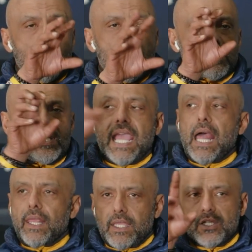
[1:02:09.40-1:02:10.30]
Whereas the
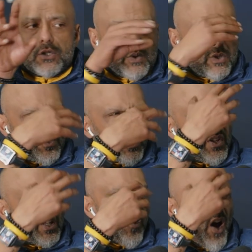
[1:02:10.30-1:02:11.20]
elegance, which was like
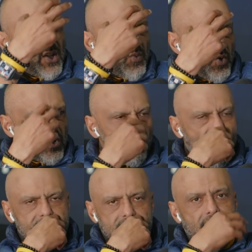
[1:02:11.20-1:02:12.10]
the lighter wood
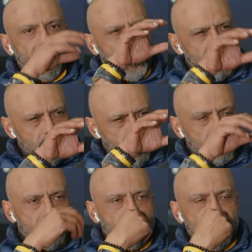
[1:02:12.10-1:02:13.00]
grains and that, and the
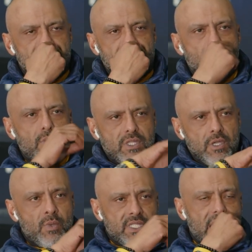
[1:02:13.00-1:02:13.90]
sports suspension with
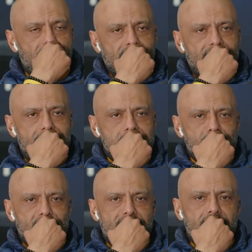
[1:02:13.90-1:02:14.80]
the avant-gardes.
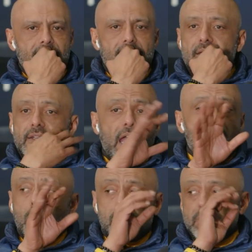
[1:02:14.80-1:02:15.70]
But no,
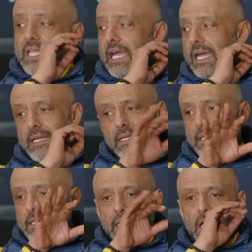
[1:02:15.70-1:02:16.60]
awesome car,
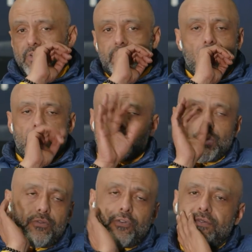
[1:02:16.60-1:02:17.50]
love it. I could
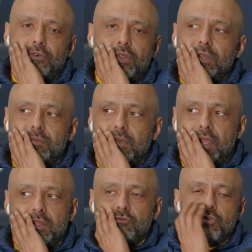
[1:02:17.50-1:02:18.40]
talk forever on them.
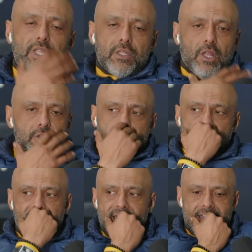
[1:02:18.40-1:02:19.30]
Really close to
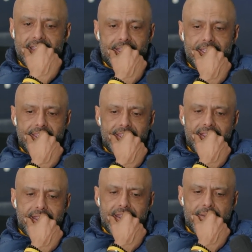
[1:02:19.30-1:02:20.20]
my heart.
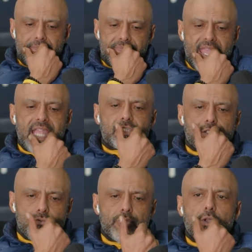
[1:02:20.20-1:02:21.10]
That's
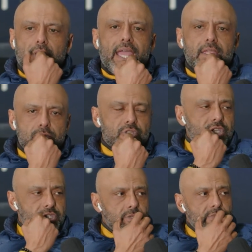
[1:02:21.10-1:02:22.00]
the real
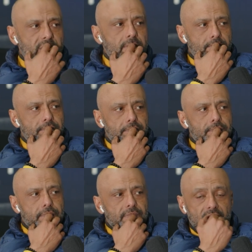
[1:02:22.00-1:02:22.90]
AMGs to me.
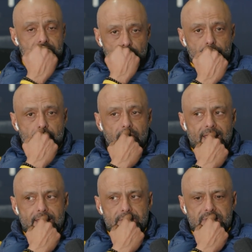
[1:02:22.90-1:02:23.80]
That's the real
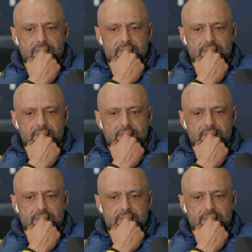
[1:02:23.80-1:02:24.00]
AMGs.